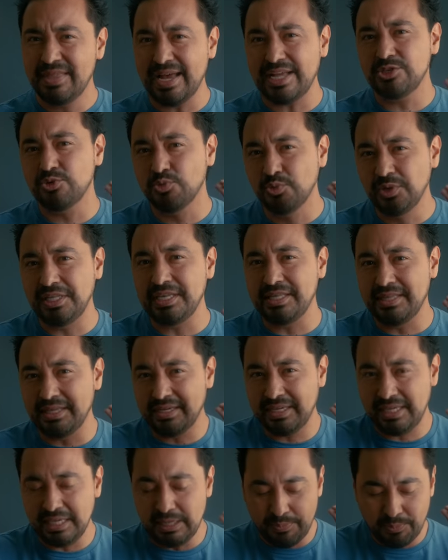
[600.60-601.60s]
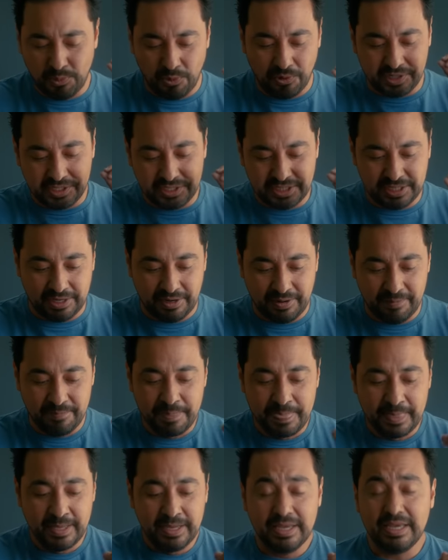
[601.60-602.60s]
that's really the key point here.
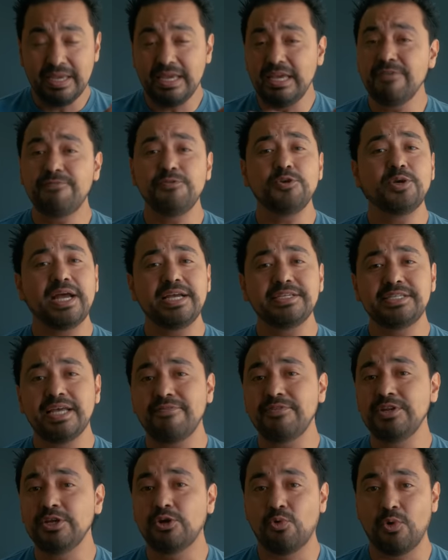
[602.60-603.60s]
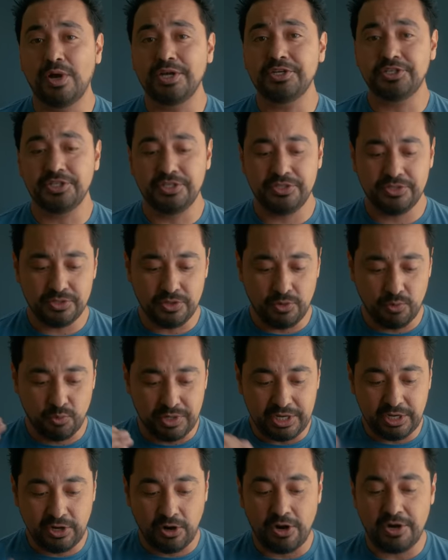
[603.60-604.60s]
If you guys have any questions
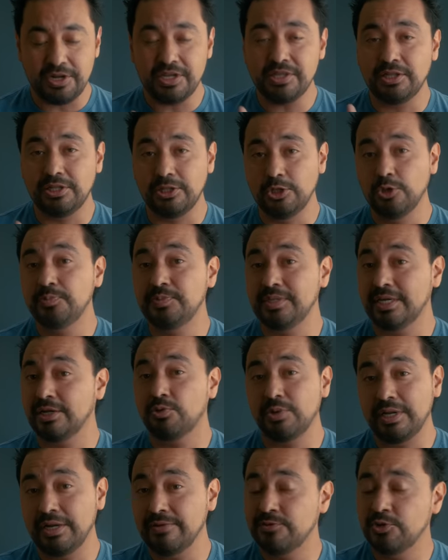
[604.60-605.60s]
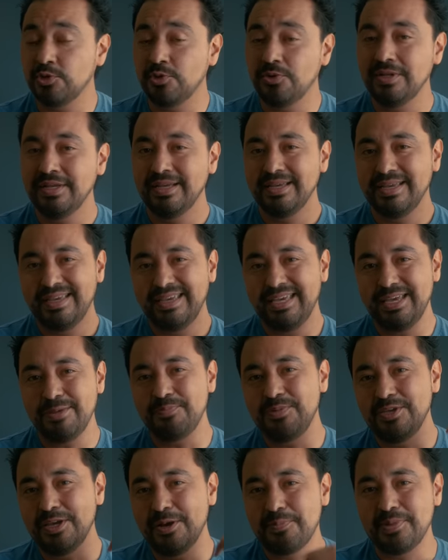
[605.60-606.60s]
regarding the Loupedeck Creative Tool,
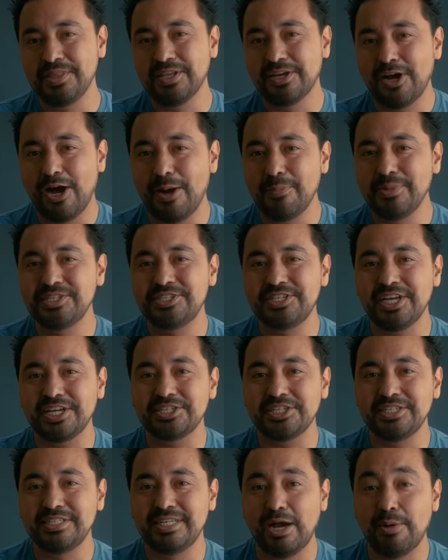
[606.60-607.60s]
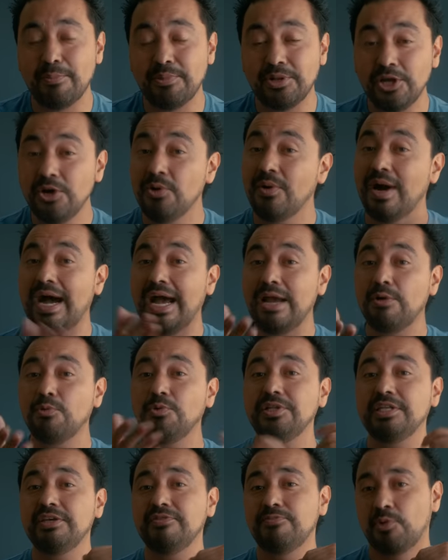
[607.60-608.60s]
hit me up in the comments section down below. I
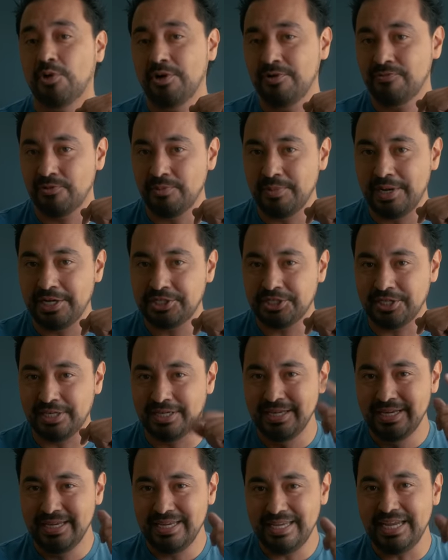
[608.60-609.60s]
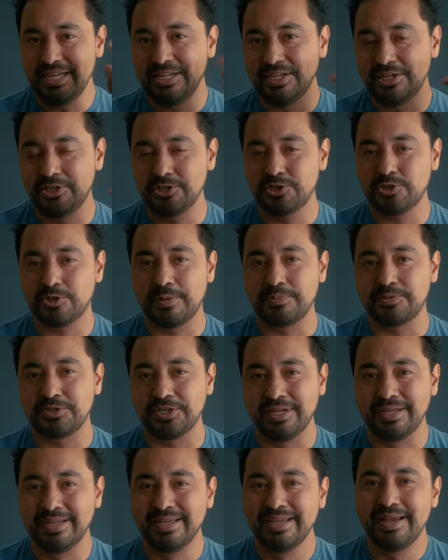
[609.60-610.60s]
will leave more information in the
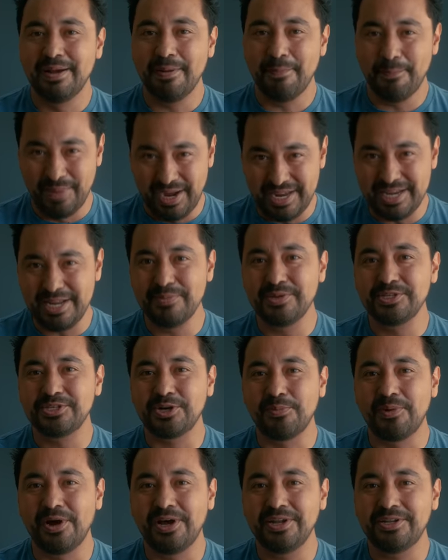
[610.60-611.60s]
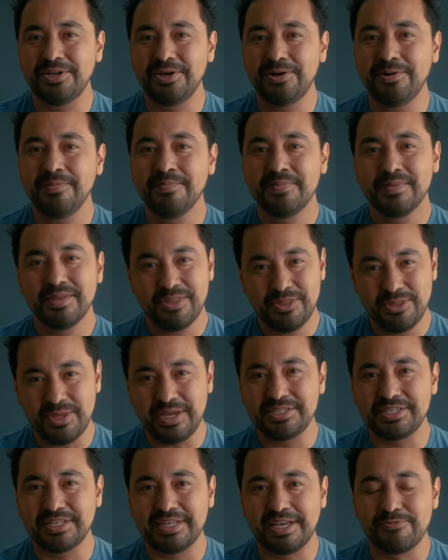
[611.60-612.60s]
description. My name is Armando.
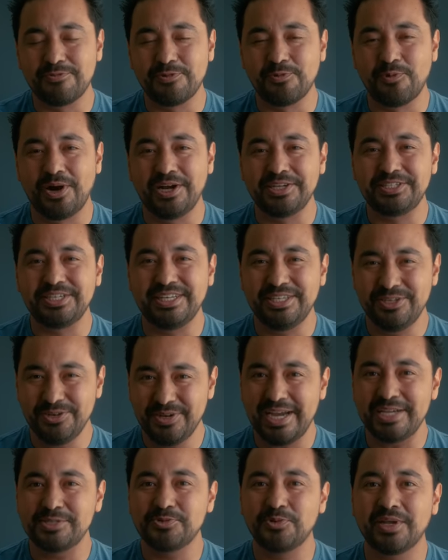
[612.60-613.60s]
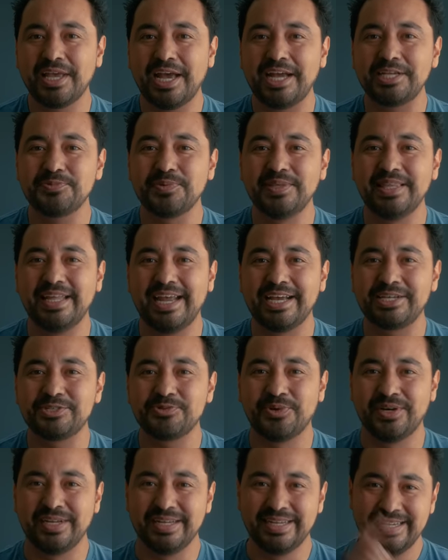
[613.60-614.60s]
Thanks again for watching. You guys will catch me in the
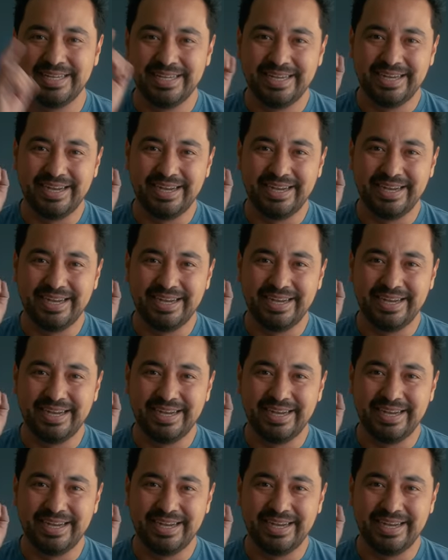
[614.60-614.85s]
next one.